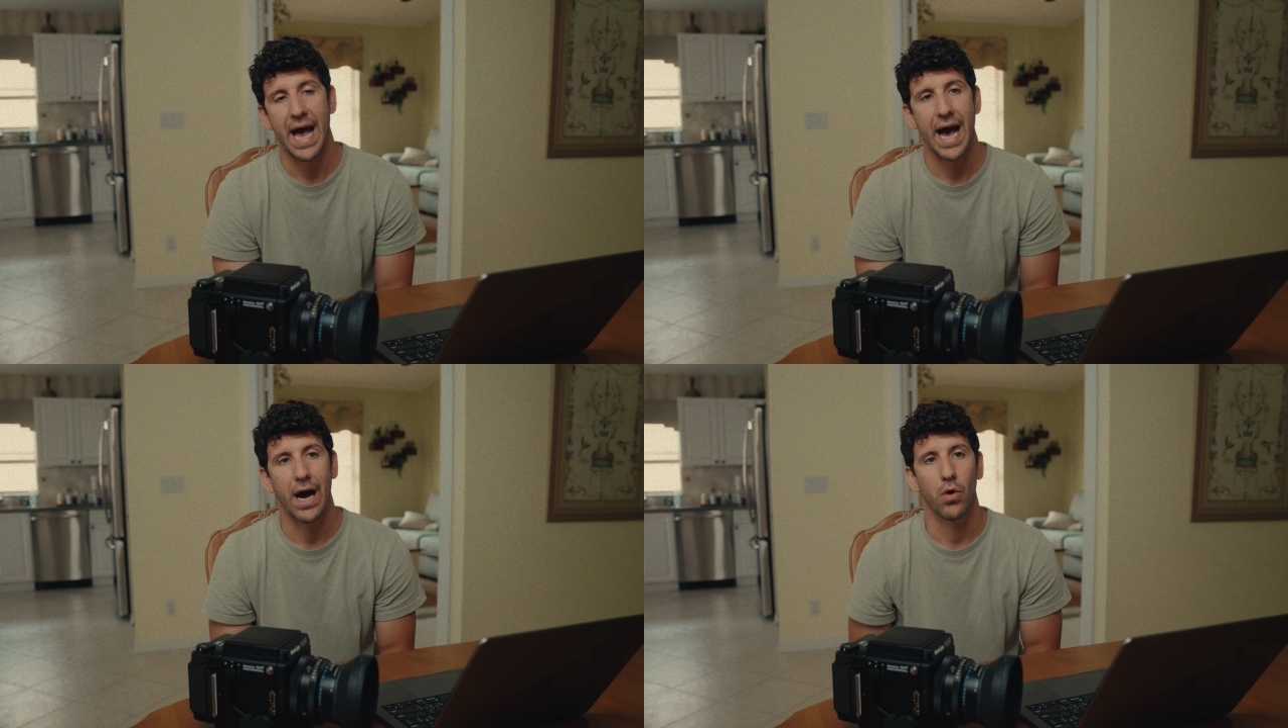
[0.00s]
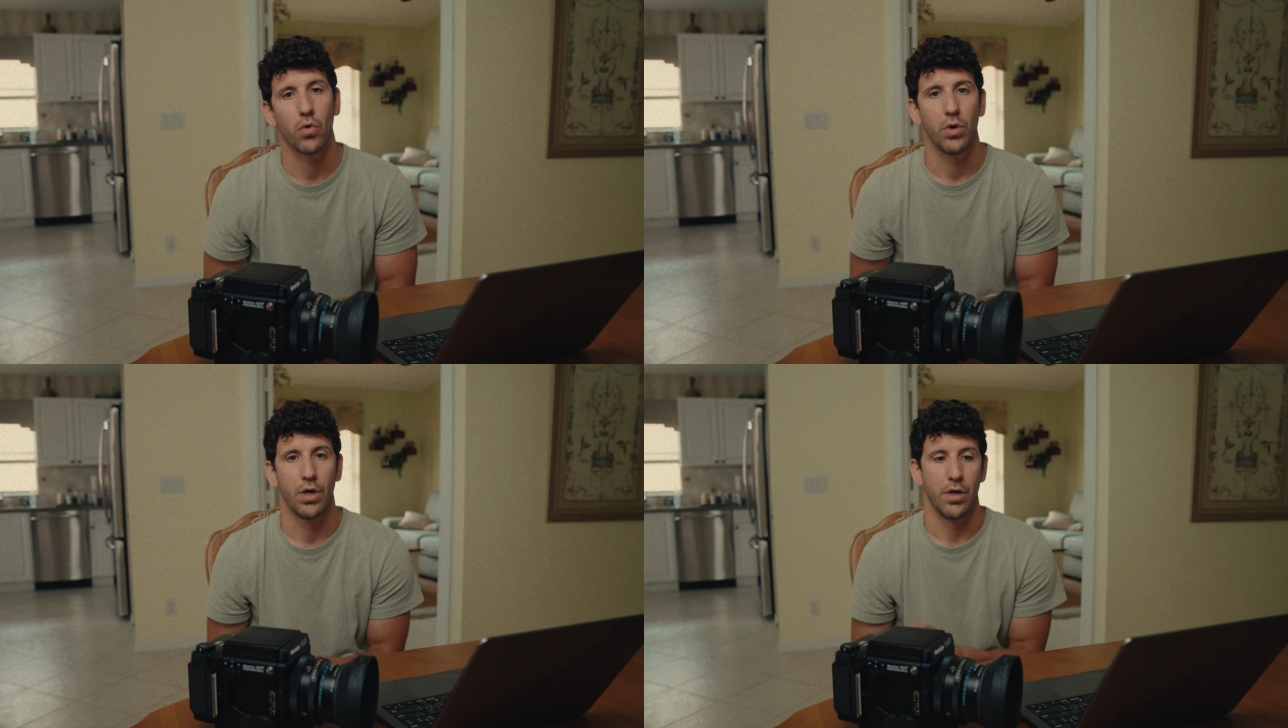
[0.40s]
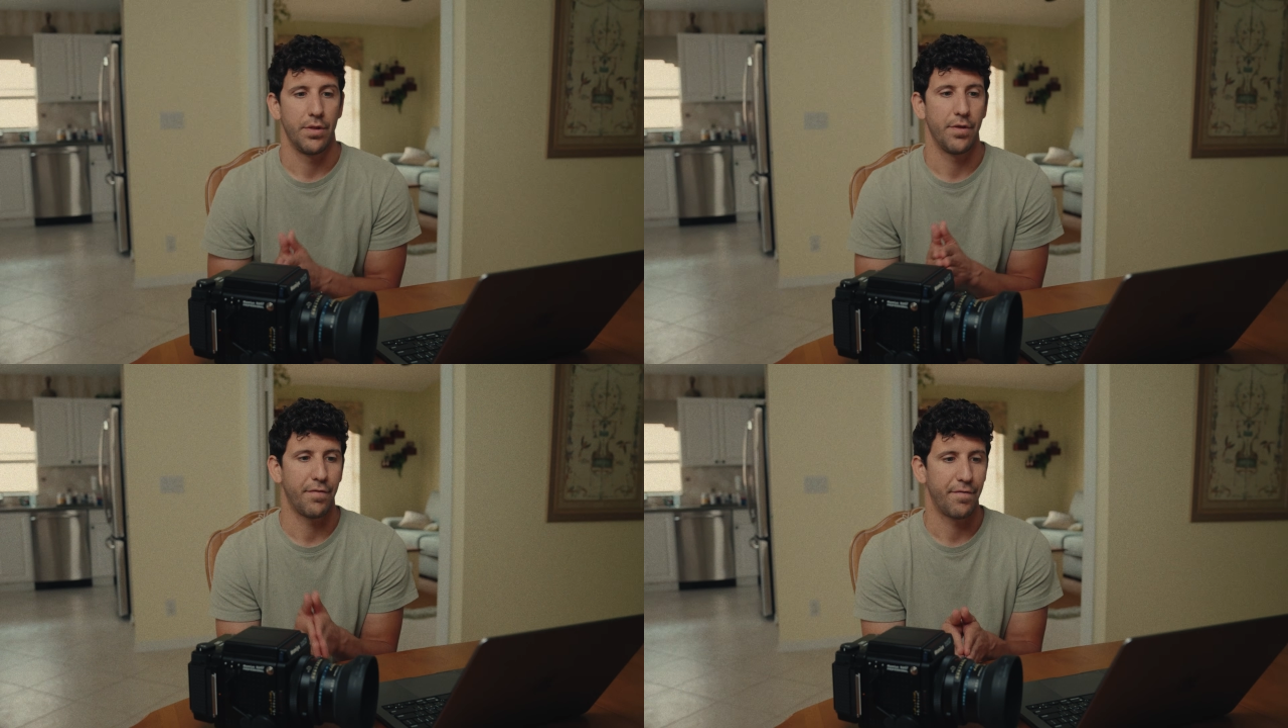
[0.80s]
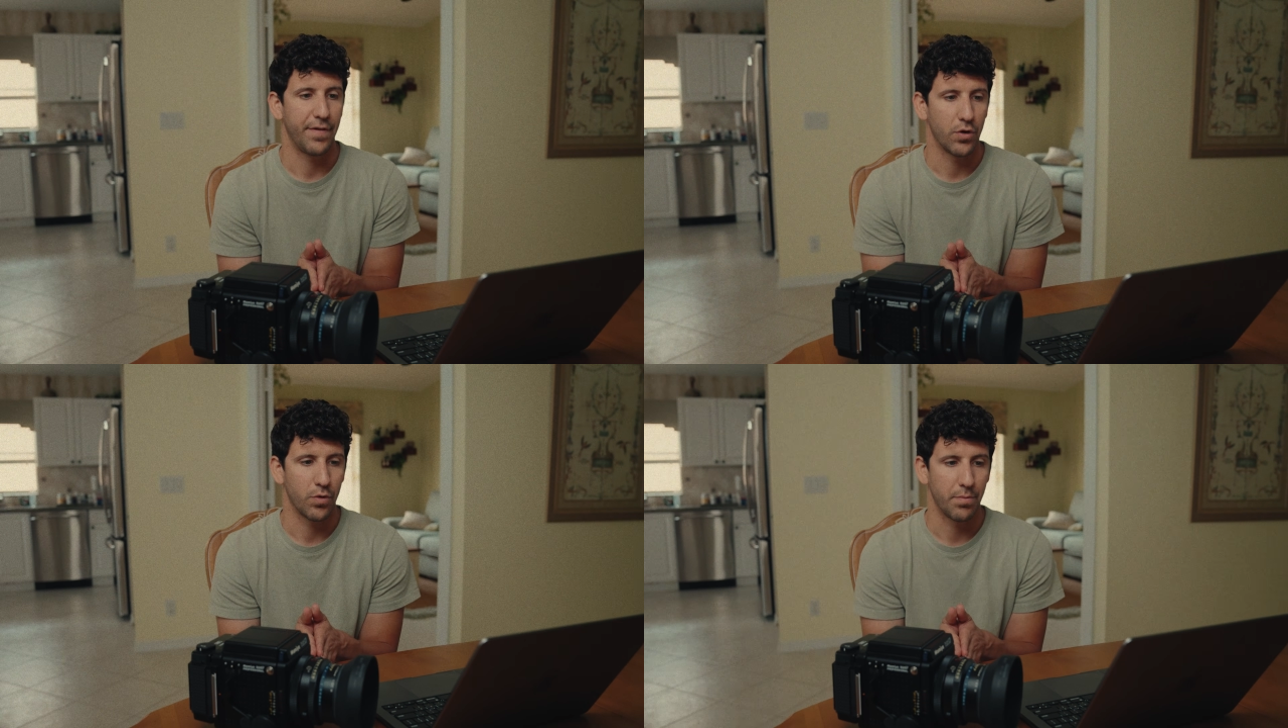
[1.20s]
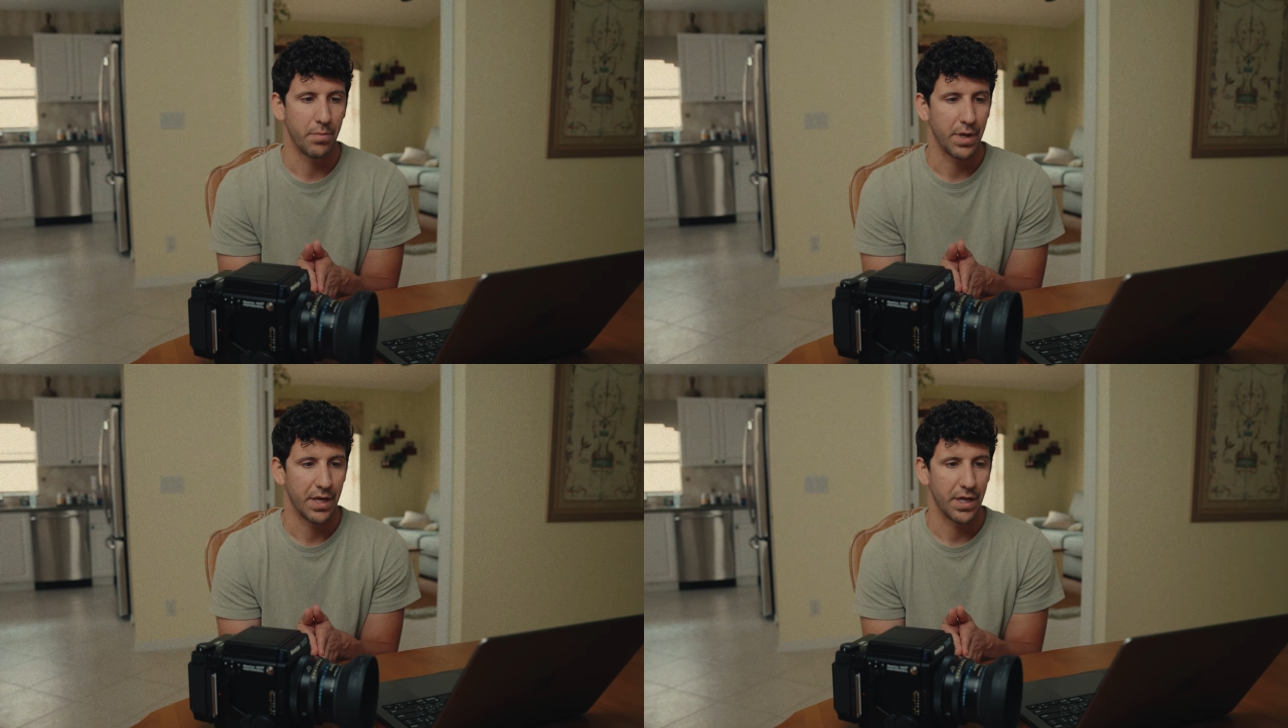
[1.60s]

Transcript: how the film